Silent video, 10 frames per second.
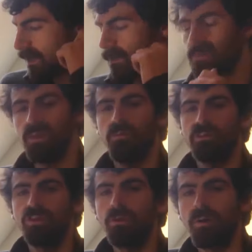I'm thinking of is
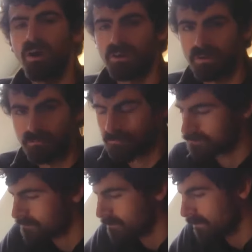Tullibardine.
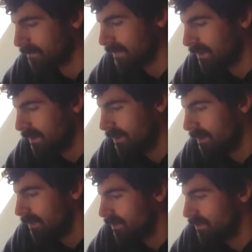
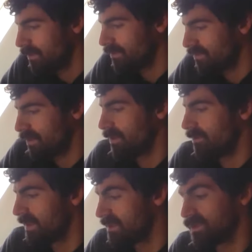Could very well
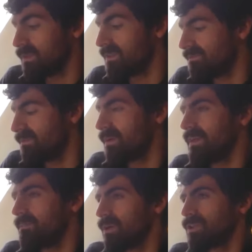be. It's got this very
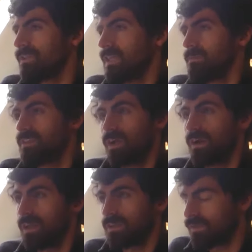much the same
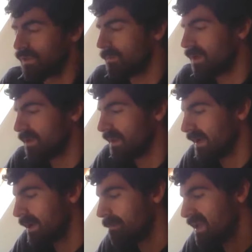style as a Tullibardine, that
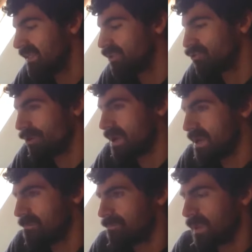kind of
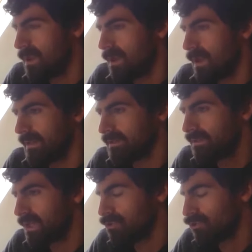pastry and
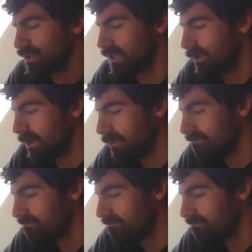citrus going on.